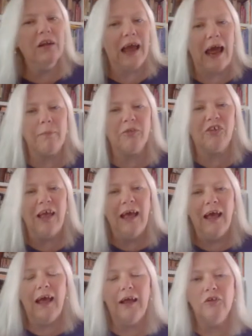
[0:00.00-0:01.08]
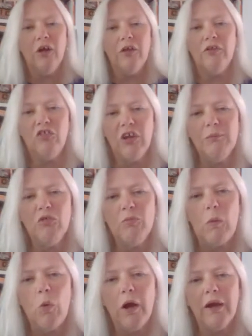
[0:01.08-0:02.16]
Gaps? And the team has
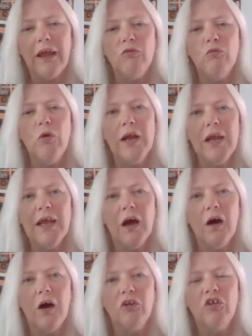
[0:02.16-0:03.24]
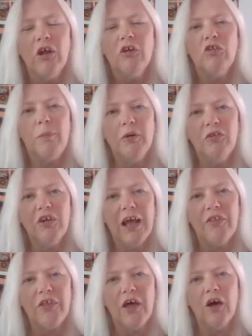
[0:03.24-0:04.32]
been working really hard to put
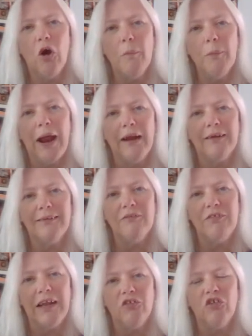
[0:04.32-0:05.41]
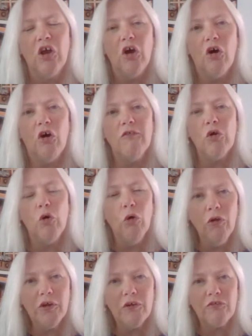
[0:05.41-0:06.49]
together a comprehensive list of all
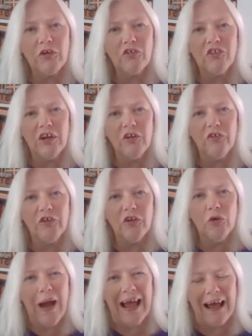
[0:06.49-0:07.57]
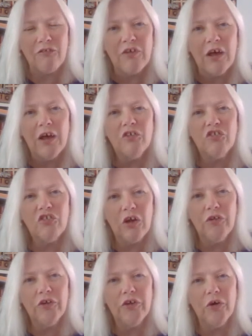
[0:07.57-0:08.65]
the different skills that you have so
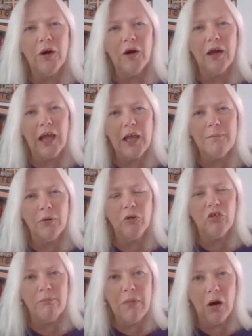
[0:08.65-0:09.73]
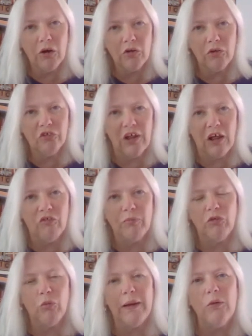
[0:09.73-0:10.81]
that you are able to mark yourself
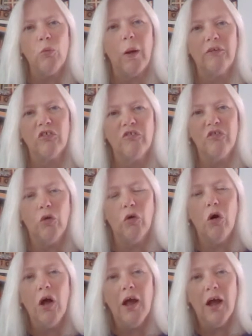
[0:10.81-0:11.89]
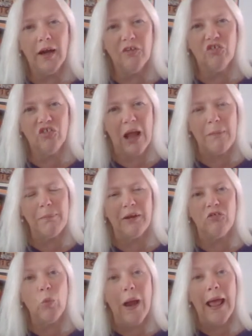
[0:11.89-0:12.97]
between 1 to 4 and establish
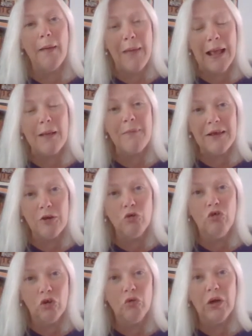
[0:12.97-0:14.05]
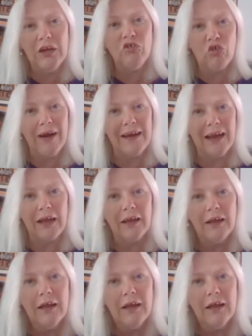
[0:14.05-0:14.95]
where maybe you do need training.